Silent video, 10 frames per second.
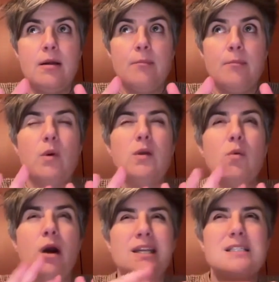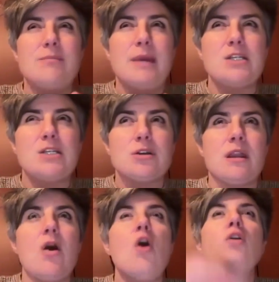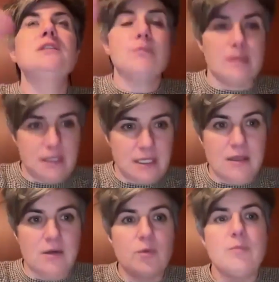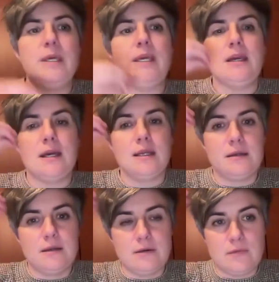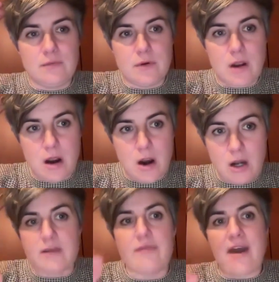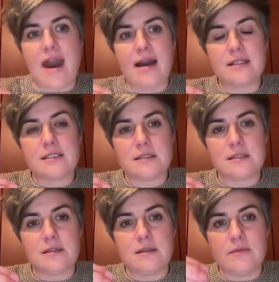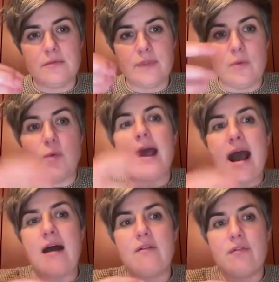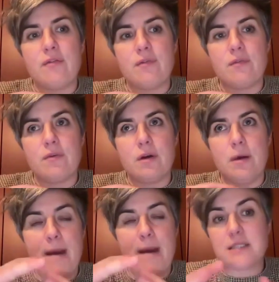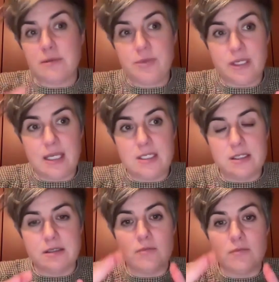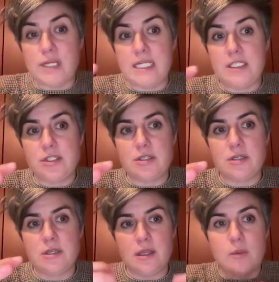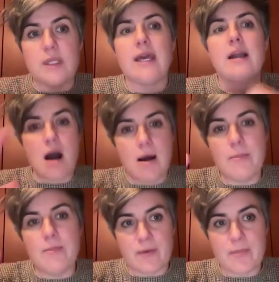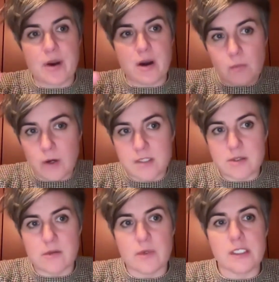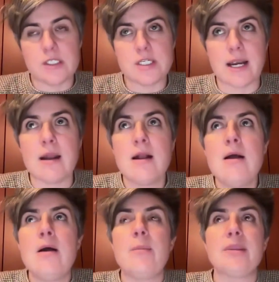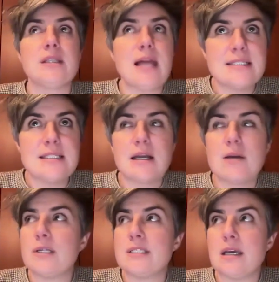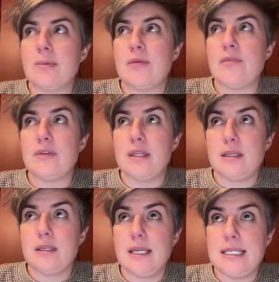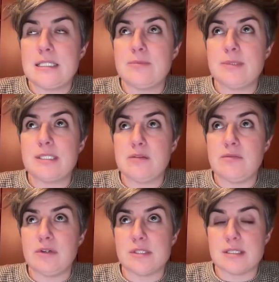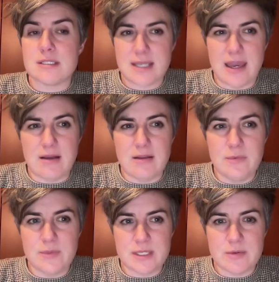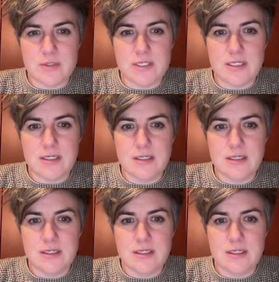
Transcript: but we wanted to make sure that ultimately there would be an artifact that would have a mass communication reach that would like come from the artwork so that we could share. But the last thing I want to say about intimacy versus scale, was that what you said?